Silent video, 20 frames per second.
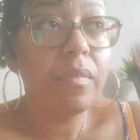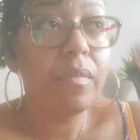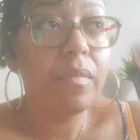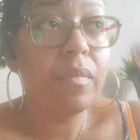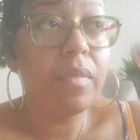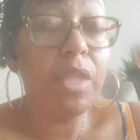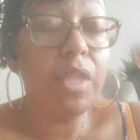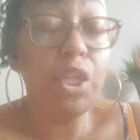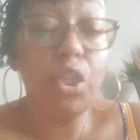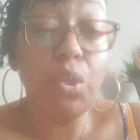
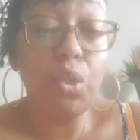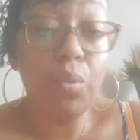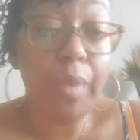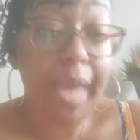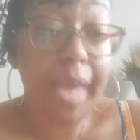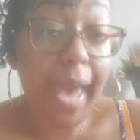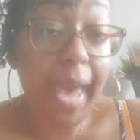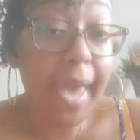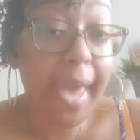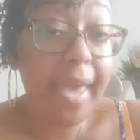the
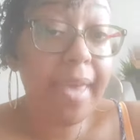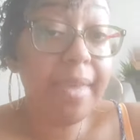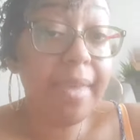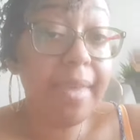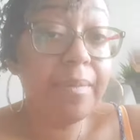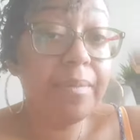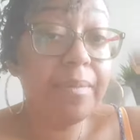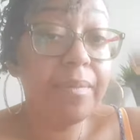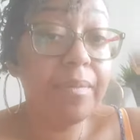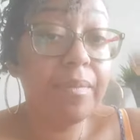UK,
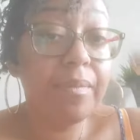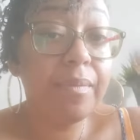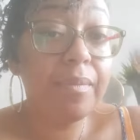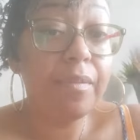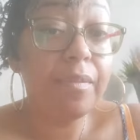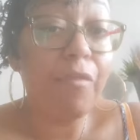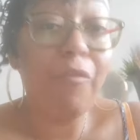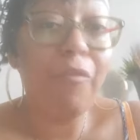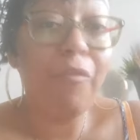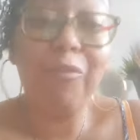
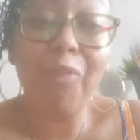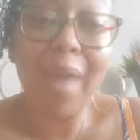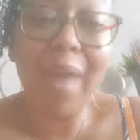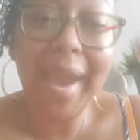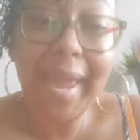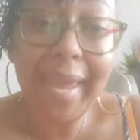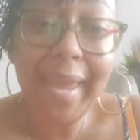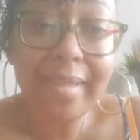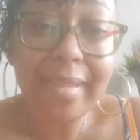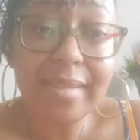
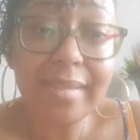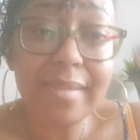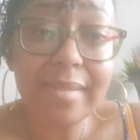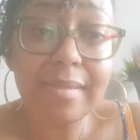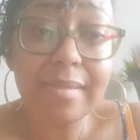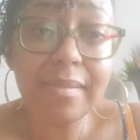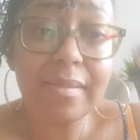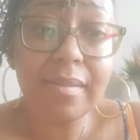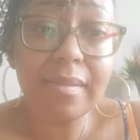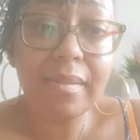
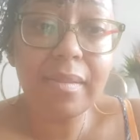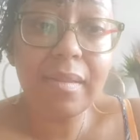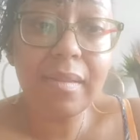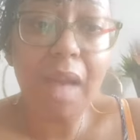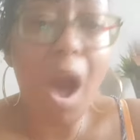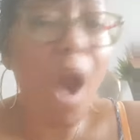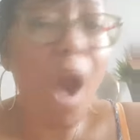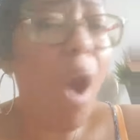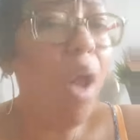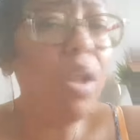France,
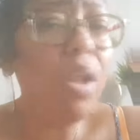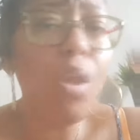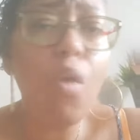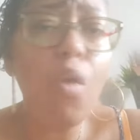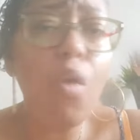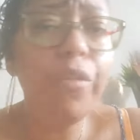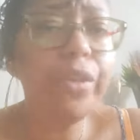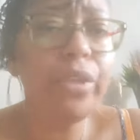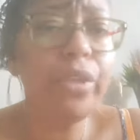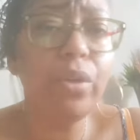all
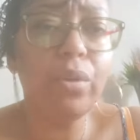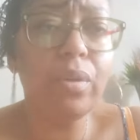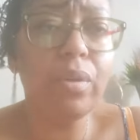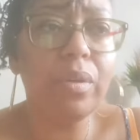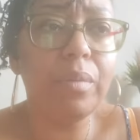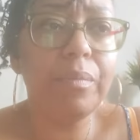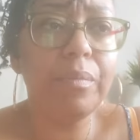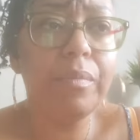over Europe,